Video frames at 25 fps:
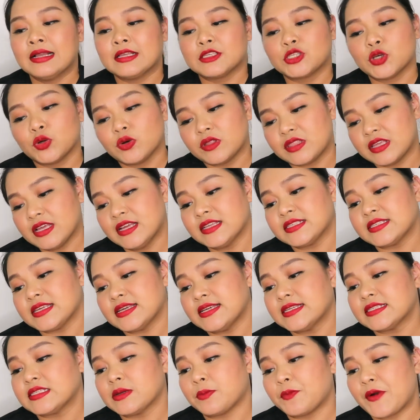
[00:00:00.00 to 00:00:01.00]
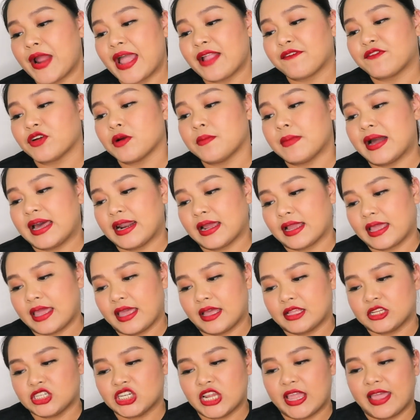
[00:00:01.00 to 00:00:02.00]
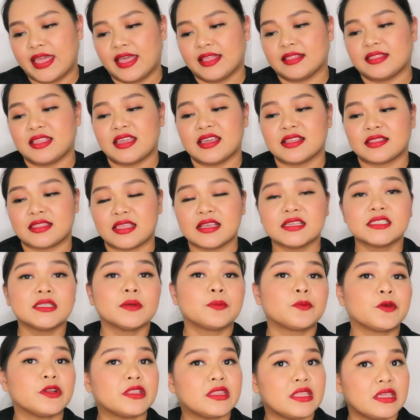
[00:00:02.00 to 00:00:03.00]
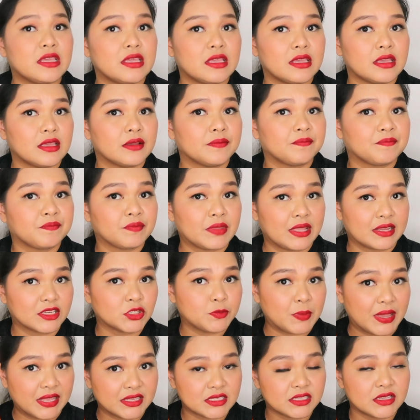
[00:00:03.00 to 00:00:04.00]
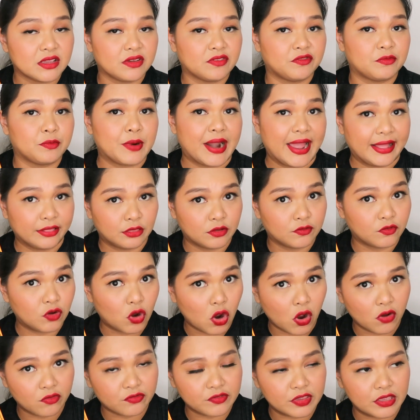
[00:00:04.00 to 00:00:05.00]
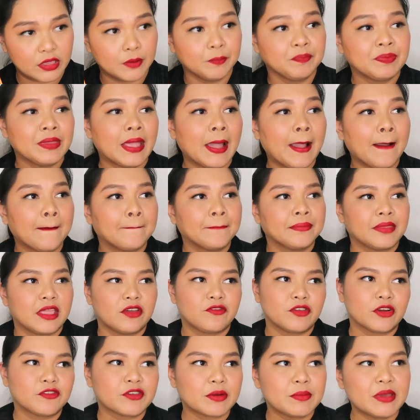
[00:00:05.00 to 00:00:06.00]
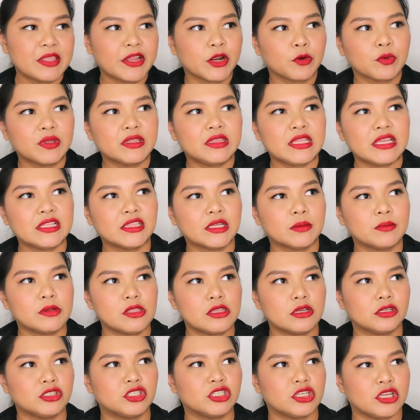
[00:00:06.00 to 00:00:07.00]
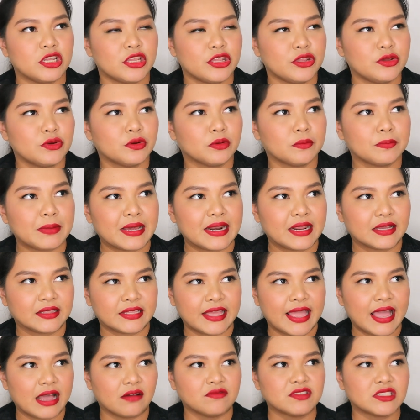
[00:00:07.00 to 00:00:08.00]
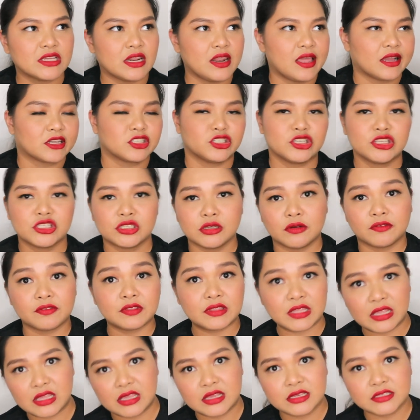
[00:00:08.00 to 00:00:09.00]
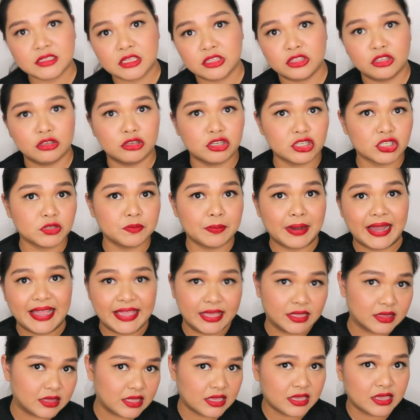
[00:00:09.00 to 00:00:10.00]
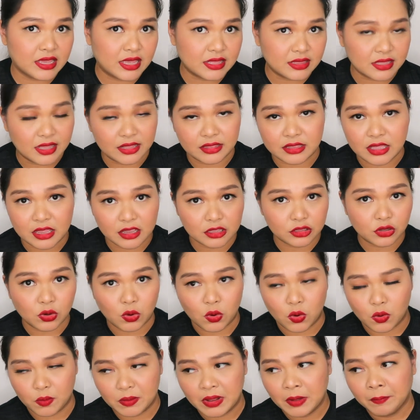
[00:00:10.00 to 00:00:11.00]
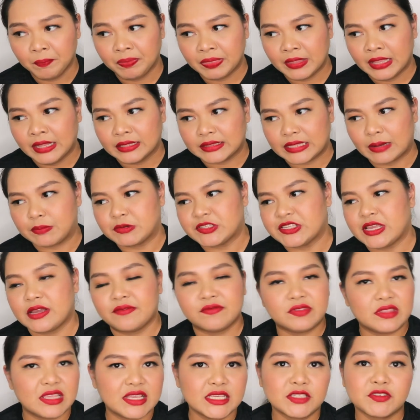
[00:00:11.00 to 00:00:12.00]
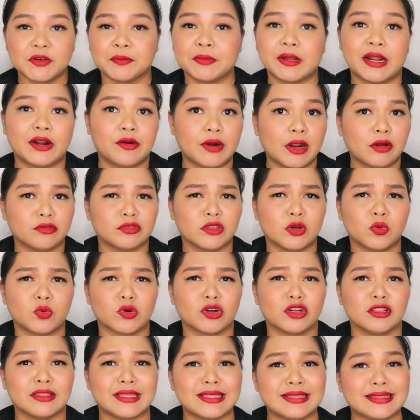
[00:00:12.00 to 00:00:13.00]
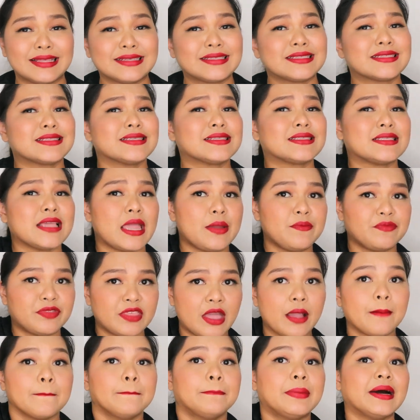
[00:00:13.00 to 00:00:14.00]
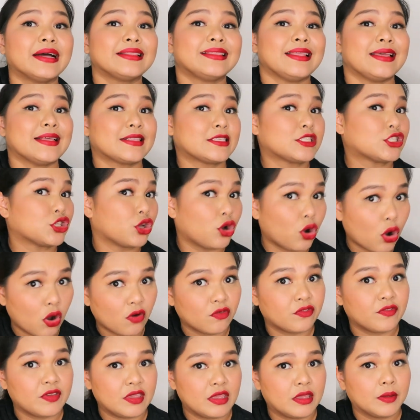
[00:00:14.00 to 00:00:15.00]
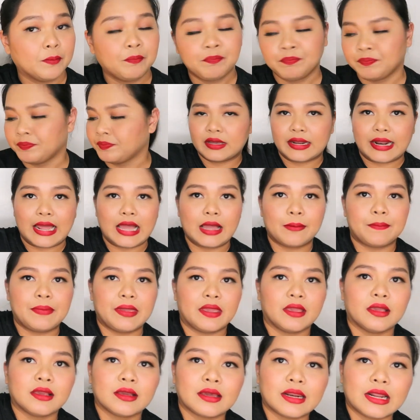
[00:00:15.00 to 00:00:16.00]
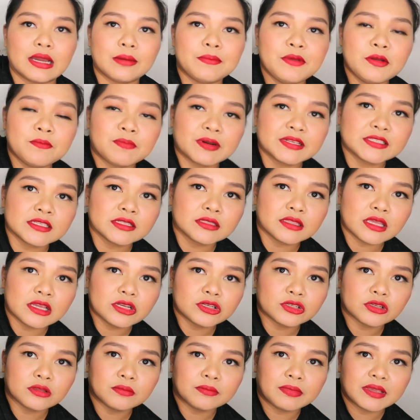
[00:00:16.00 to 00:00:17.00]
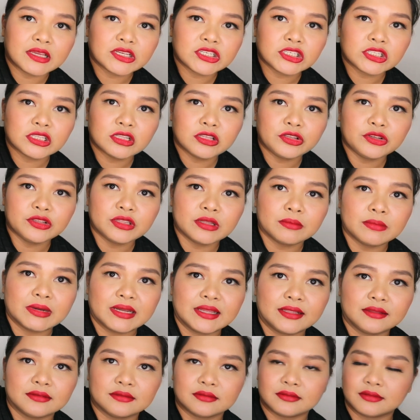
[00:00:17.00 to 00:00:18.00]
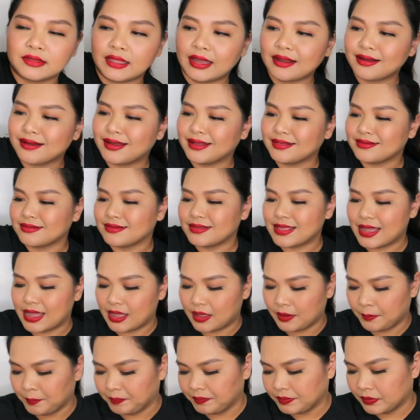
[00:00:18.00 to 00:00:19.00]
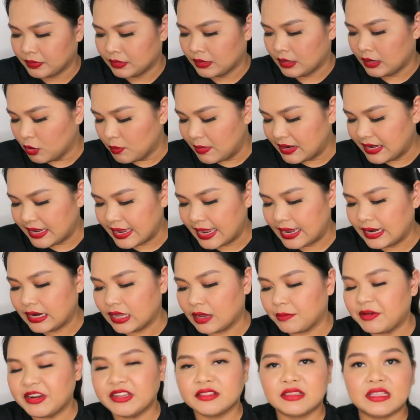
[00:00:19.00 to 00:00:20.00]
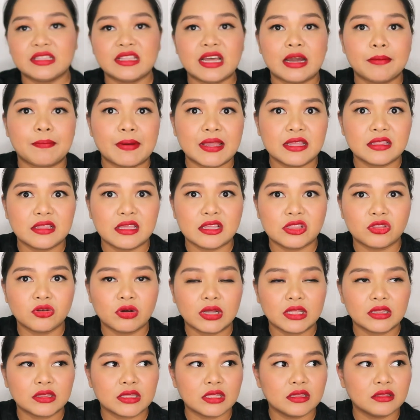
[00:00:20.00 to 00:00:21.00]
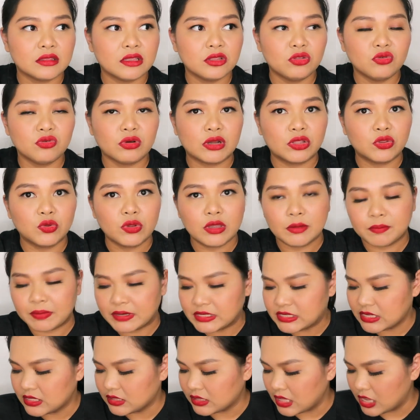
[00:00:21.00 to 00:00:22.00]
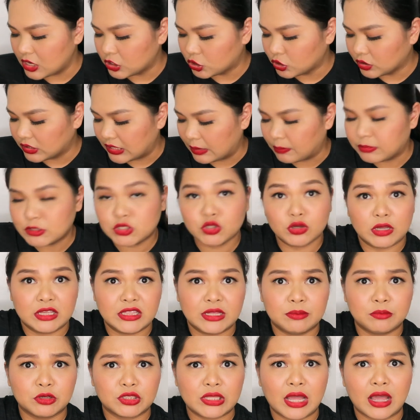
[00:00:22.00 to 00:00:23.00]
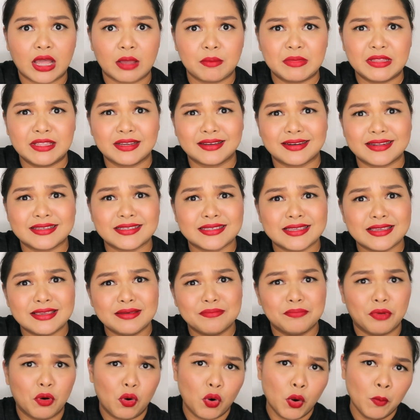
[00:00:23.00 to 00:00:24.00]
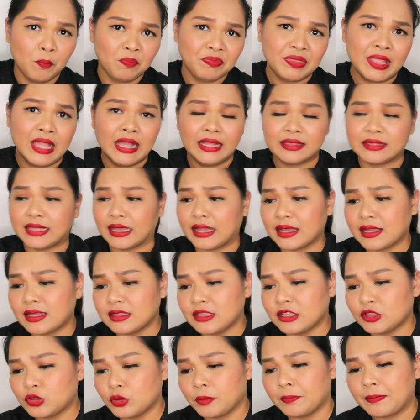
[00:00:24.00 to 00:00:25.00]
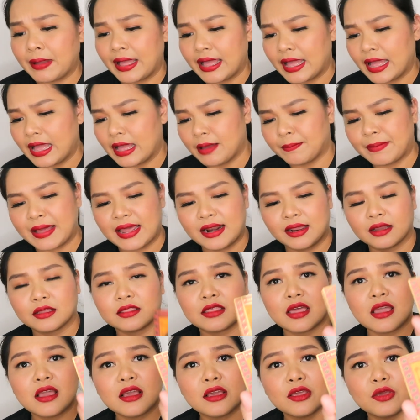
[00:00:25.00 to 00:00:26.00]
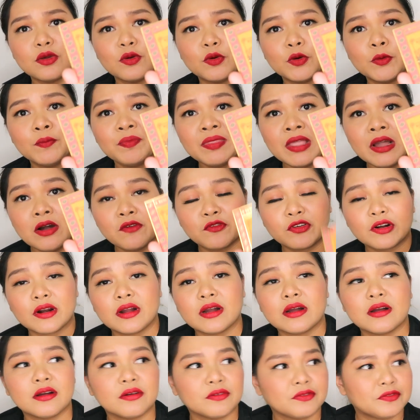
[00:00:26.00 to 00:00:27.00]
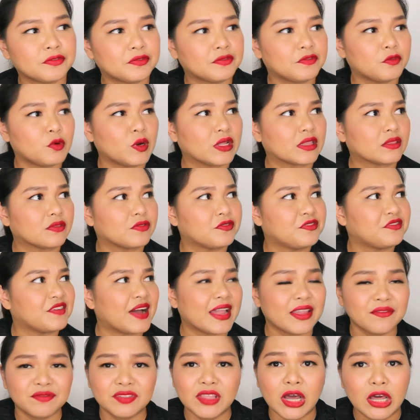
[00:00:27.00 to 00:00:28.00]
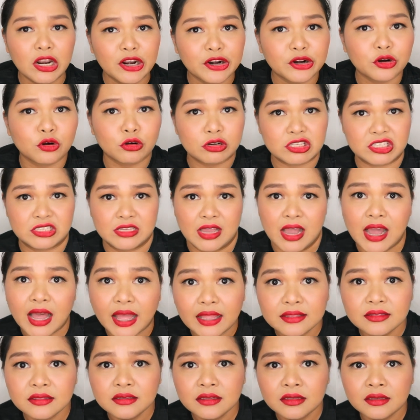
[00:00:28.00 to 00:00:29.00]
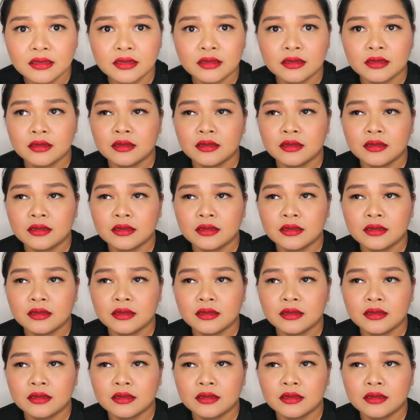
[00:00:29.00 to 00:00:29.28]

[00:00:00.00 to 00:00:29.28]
So, this is a brand from Marrakech and it is a pretty expensive brand of coffee. If you're familiar with TWG, yung parang they have selections of teas and you just buy a tea and then take it home. Tapos they have teas from around the world. This is the same thing but it's coffee. Grabe, grabe yung presentation, best na nyo naman. Ang ganda. Bumili nga lang kami ng tinapay dito, ang tindi nung ano eh, presentation. Tapos nung inabutan kami ng resibo, nakaganito pa. Parang thank you for a, what, $5 croissant?